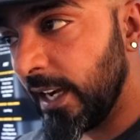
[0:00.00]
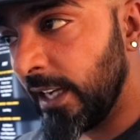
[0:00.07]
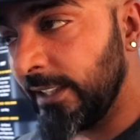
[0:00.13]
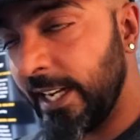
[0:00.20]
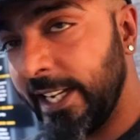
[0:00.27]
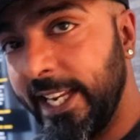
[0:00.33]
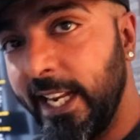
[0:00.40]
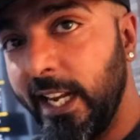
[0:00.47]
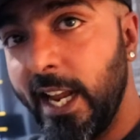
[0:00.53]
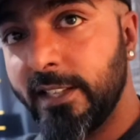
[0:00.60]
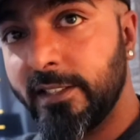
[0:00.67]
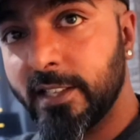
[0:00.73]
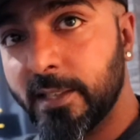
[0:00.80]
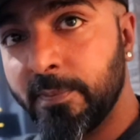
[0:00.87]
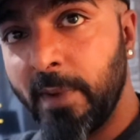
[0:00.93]
and then he
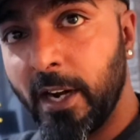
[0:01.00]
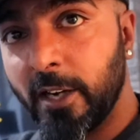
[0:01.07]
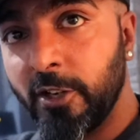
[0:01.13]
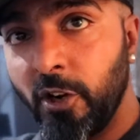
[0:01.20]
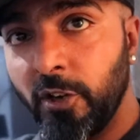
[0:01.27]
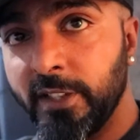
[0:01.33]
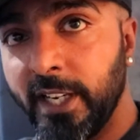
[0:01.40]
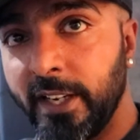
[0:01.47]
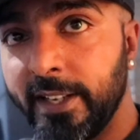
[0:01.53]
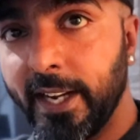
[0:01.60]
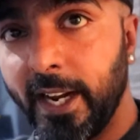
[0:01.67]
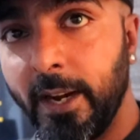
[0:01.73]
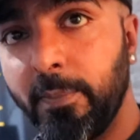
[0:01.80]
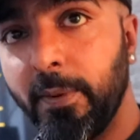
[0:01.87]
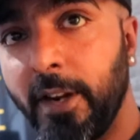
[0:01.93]
lays the smackdown on the
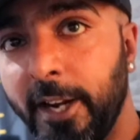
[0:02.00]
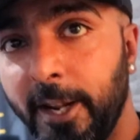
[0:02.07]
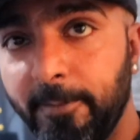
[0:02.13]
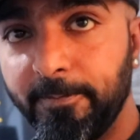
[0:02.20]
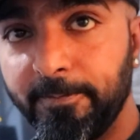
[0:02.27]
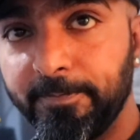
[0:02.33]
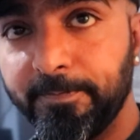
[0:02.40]
entire planet.